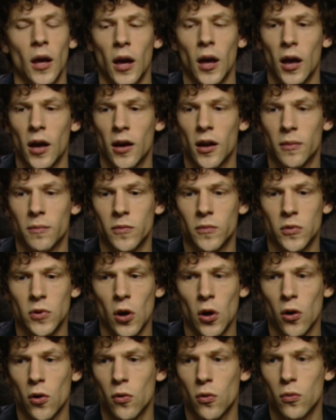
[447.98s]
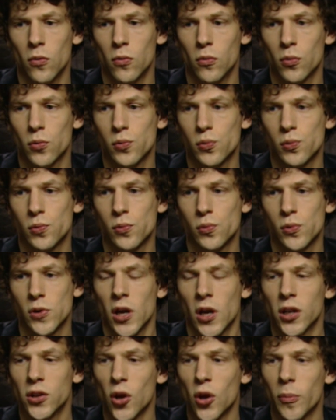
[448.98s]
No,
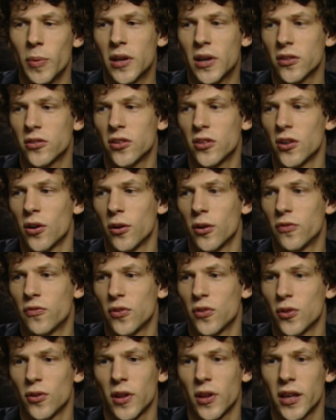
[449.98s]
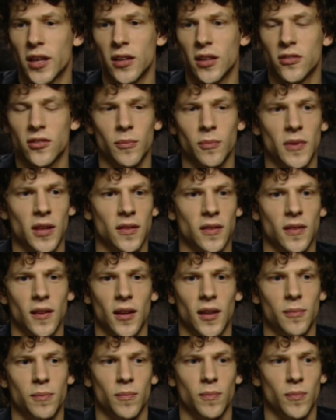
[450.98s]
because if you're like in something
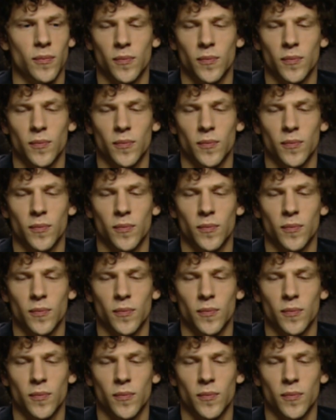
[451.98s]
that